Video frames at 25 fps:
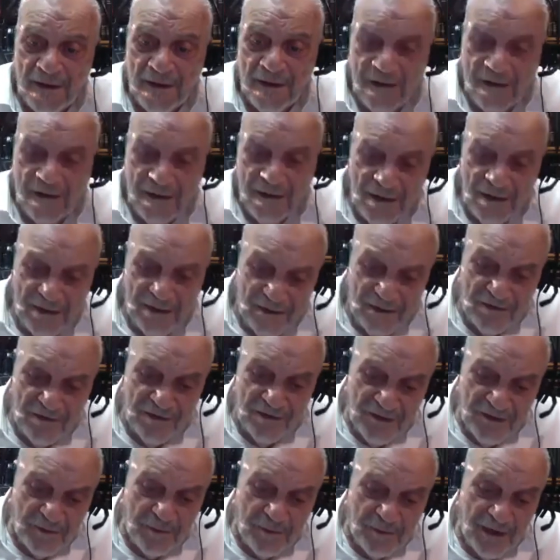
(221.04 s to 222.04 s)
And it
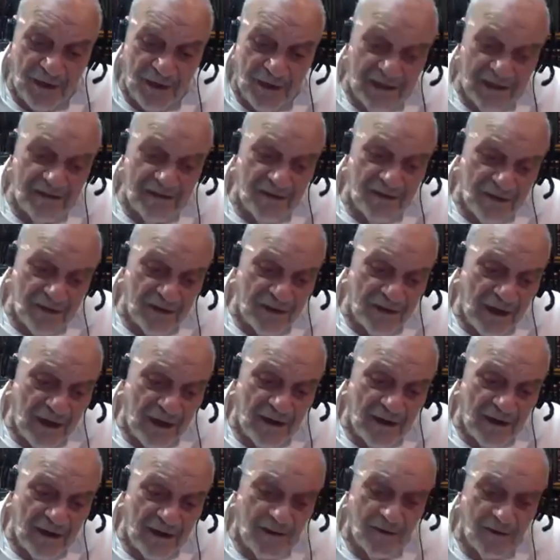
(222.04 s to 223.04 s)
responds in
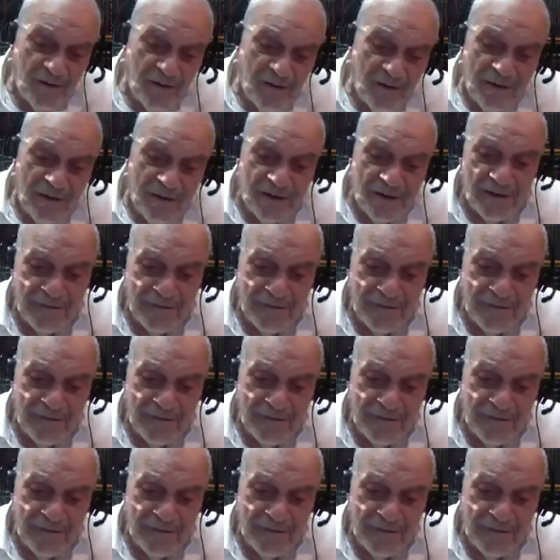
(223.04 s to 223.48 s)
how